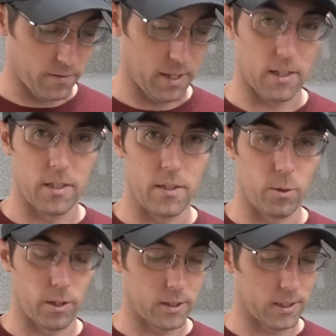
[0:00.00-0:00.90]
I've got an
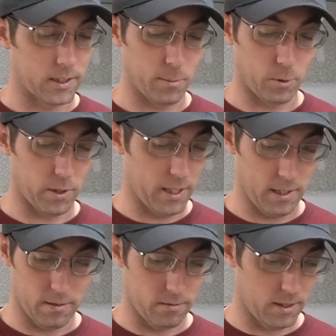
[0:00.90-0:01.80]
E46 M3 and
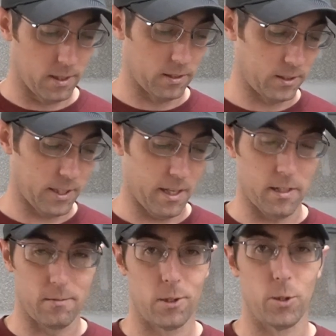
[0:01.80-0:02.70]
it doesn't
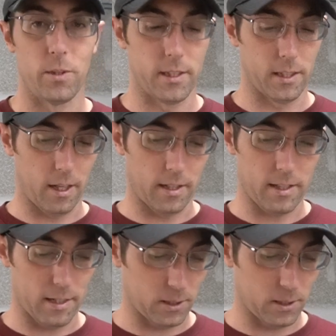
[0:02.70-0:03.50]
say to do anything like that.